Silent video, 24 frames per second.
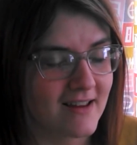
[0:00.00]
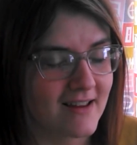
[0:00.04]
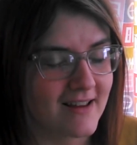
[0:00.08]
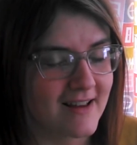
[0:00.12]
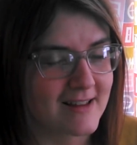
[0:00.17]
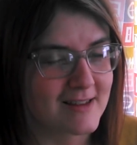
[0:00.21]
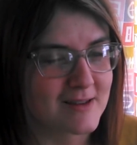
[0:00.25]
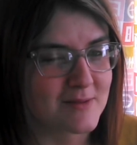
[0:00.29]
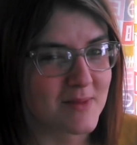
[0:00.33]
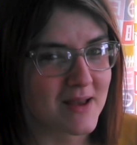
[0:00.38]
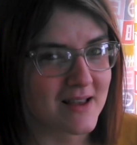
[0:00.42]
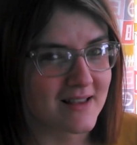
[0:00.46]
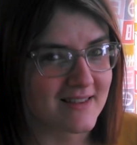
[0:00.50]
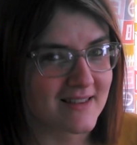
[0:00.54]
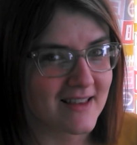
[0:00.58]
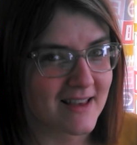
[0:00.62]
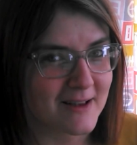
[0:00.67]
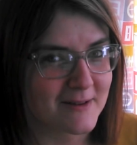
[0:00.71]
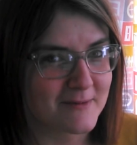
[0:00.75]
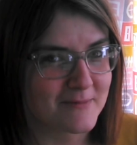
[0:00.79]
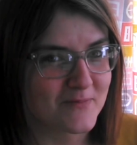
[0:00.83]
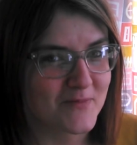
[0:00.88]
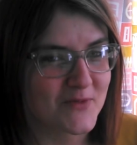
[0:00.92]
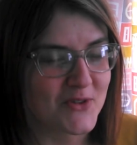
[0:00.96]
It's
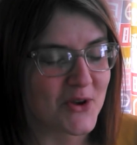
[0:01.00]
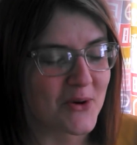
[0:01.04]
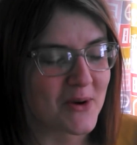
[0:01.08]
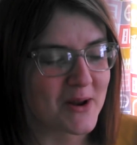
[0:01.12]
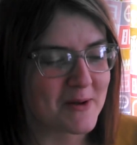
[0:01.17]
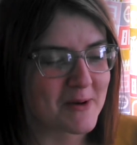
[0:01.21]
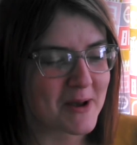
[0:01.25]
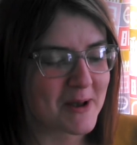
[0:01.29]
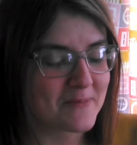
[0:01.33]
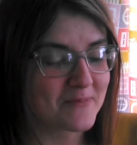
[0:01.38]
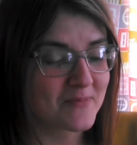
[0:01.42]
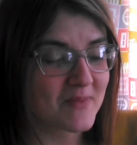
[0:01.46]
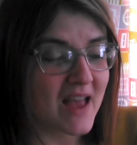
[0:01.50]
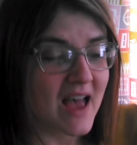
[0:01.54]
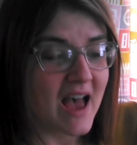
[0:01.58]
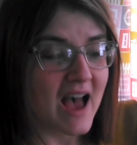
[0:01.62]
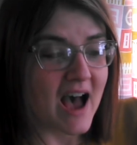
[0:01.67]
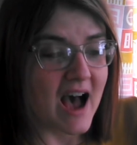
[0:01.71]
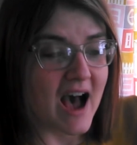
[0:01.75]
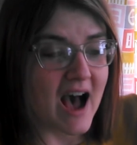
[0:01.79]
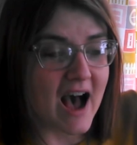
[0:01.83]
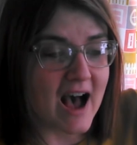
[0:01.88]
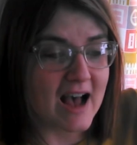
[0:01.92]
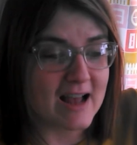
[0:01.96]
amazing. So anyway,
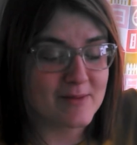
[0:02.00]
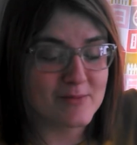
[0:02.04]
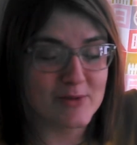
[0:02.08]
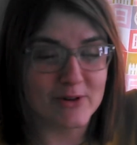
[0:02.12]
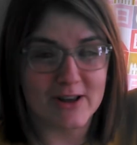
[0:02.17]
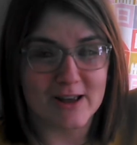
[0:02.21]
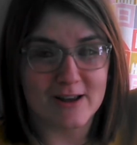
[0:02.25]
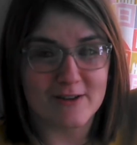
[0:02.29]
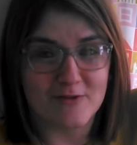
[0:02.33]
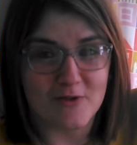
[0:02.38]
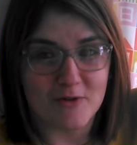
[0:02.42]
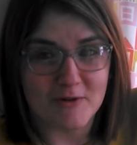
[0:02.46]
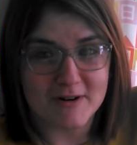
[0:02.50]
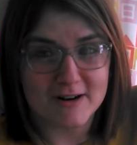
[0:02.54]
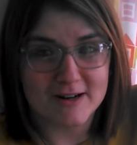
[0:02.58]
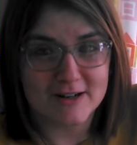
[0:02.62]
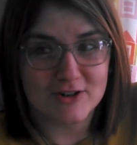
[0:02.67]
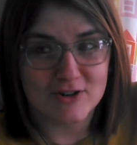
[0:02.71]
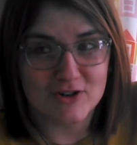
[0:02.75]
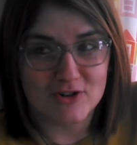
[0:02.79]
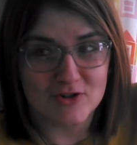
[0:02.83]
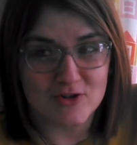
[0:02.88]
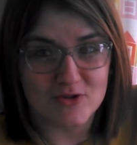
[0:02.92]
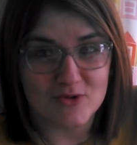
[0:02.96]
I'm looking
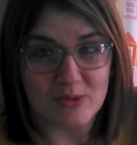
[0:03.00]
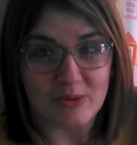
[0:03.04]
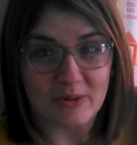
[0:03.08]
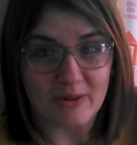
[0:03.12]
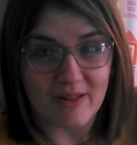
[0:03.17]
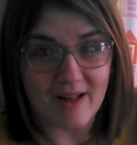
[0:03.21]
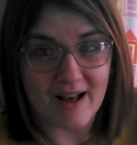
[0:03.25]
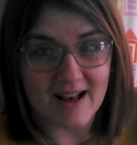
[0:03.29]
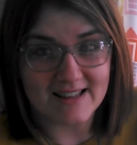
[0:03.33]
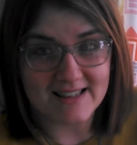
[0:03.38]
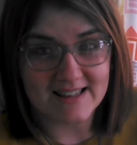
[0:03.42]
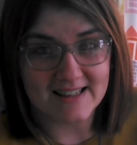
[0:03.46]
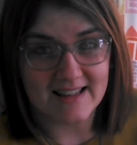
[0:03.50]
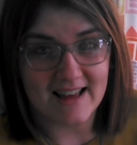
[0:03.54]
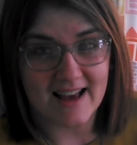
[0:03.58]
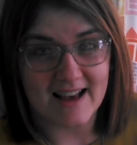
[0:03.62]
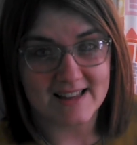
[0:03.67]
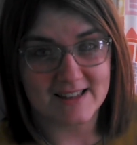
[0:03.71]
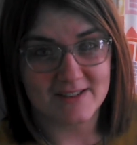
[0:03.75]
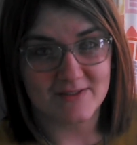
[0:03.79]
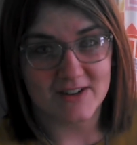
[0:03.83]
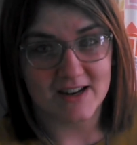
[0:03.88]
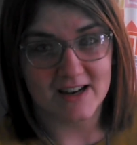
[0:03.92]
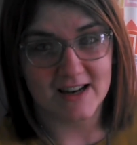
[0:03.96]
forward to lots and
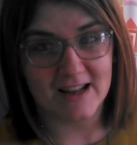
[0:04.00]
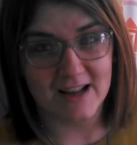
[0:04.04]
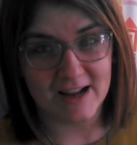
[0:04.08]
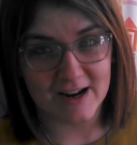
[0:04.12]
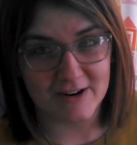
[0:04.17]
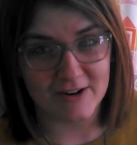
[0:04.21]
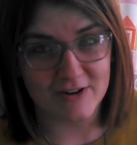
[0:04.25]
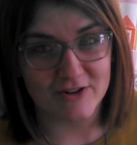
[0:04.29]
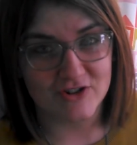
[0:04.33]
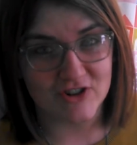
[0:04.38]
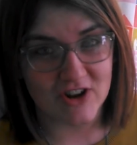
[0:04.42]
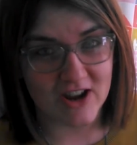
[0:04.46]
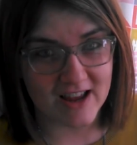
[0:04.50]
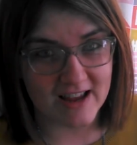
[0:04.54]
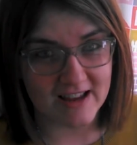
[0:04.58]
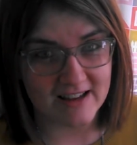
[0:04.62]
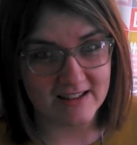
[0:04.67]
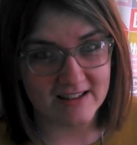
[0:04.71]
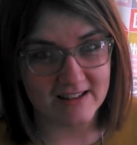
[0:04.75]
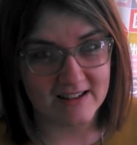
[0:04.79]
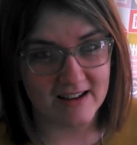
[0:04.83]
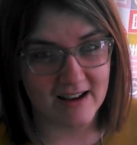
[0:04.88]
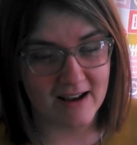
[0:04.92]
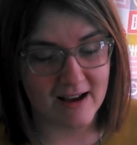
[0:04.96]
lots of knitting and
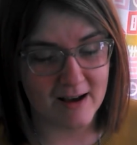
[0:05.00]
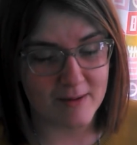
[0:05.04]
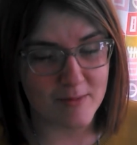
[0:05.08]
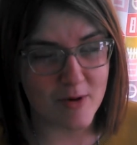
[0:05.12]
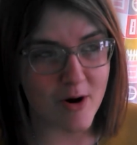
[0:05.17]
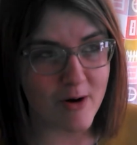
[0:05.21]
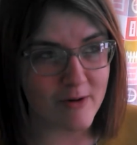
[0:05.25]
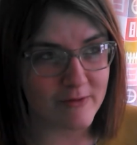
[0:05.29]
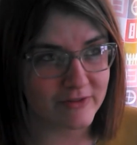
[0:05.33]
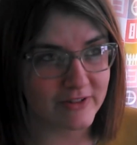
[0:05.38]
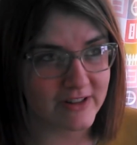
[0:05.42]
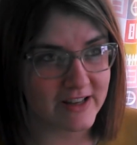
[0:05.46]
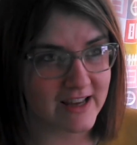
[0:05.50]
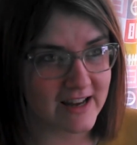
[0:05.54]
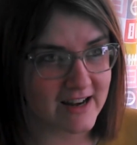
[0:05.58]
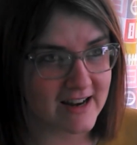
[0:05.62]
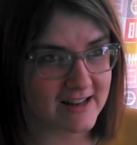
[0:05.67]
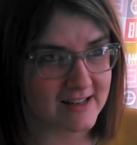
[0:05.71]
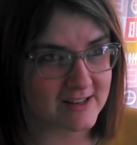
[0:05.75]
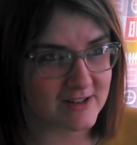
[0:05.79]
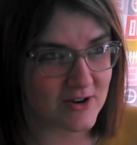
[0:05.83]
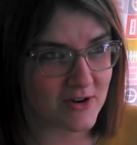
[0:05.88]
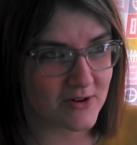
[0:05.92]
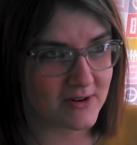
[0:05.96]
crocheting, hopefully
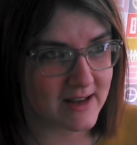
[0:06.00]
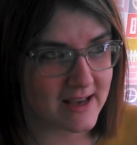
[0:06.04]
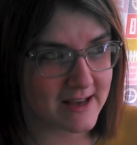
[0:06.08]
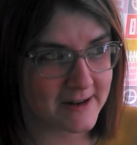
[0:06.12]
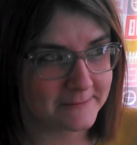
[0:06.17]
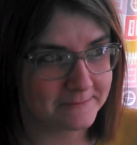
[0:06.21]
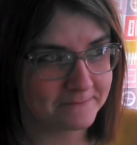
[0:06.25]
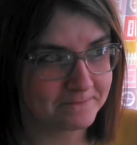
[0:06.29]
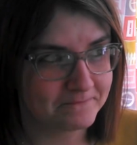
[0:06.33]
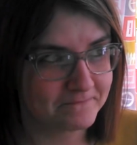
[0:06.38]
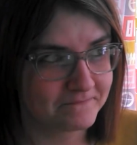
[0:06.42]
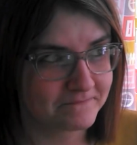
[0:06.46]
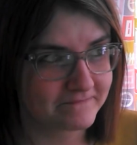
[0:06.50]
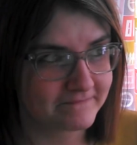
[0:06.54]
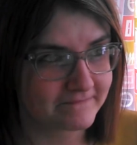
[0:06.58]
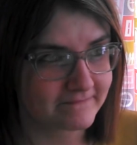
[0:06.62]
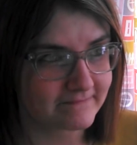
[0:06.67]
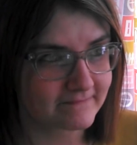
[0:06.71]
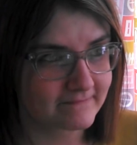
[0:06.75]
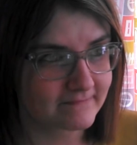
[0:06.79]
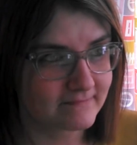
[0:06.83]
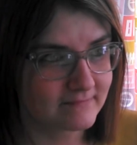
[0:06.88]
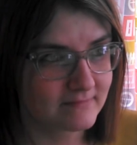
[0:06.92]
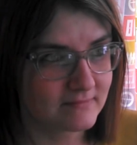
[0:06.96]
getting snowed in.
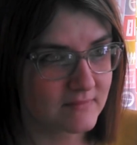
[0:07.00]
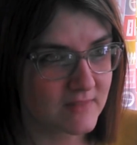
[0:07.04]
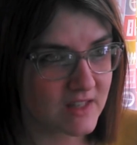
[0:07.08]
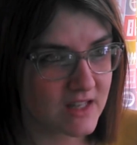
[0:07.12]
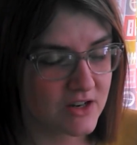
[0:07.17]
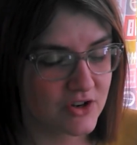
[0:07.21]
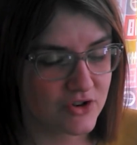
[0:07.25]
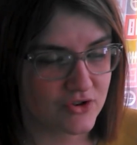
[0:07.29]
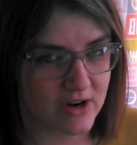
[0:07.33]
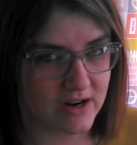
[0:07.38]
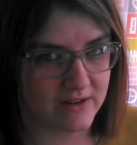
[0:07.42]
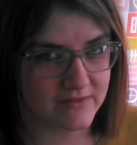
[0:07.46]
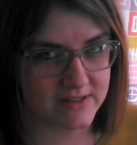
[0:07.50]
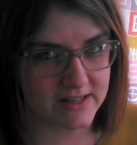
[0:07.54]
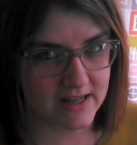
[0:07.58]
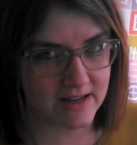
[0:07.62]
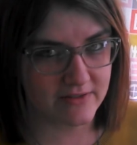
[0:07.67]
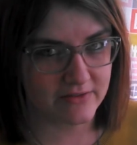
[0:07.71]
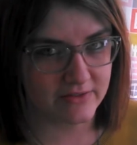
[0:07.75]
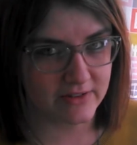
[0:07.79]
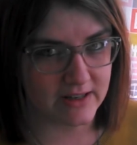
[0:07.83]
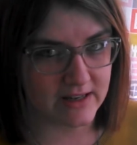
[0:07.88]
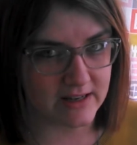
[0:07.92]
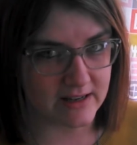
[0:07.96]
Drive
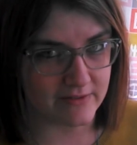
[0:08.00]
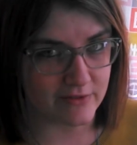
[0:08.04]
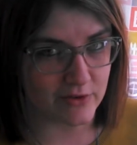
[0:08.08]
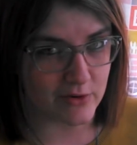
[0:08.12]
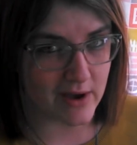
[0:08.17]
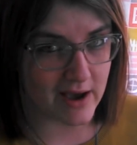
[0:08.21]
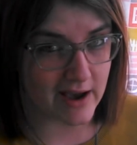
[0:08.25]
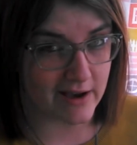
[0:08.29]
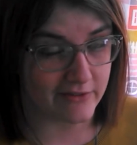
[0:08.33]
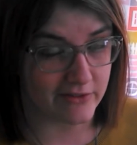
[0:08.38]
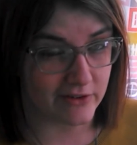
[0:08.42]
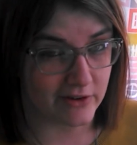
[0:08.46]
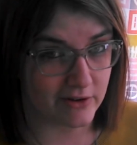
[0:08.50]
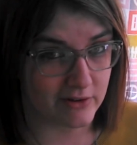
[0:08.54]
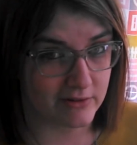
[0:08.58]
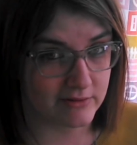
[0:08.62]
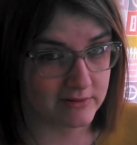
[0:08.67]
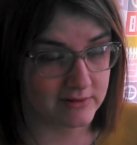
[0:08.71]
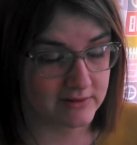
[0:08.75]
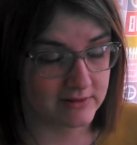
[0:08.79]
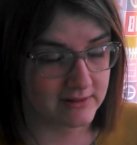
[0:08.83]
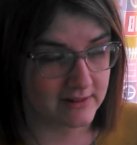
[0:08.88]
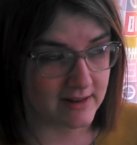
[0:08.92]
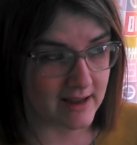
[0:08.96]
safely if you have to.
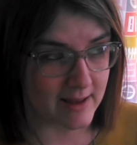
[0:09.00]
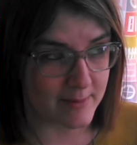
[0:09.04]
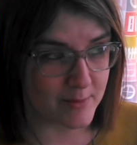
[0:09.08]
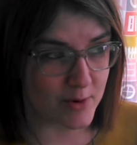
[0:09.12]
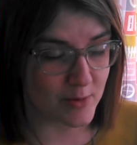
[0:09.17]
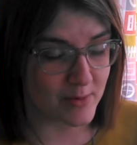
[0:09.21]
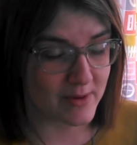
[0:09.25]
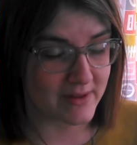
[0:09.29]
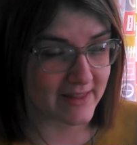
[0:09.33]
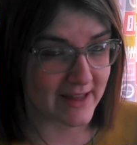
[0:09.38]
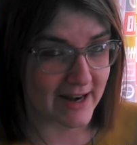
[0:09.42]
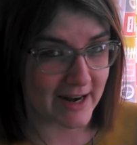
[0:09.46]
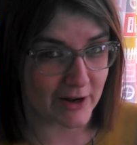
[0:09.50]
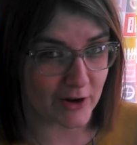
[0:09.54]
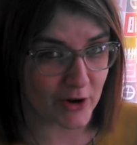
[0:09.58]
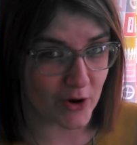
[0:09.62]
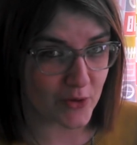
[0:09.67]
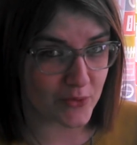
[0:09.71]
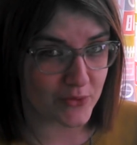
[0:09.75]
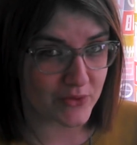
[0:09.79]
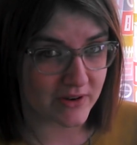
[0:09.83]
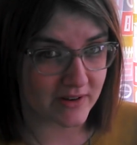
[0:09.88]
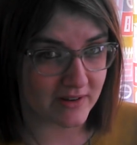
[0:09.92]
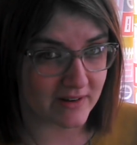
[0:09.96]
I'm hoping that I
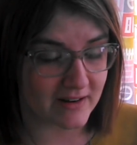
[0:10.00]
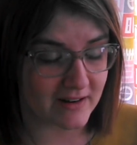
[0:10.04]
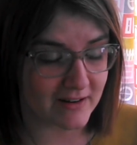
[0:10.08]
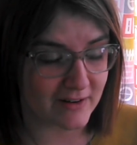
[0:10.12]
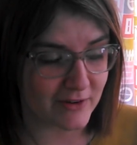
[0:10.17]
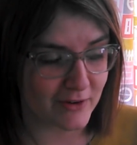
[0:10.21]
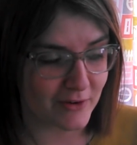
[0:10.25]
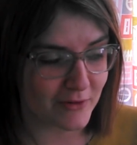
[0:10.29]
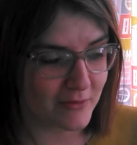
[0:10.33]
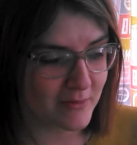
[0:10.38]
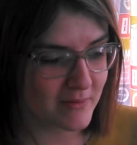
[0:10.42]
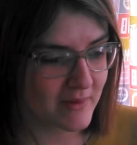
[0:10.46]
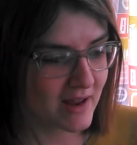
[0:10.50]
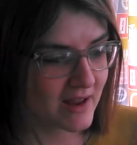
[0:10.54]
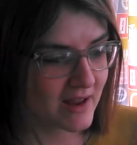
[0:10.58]
don't need to.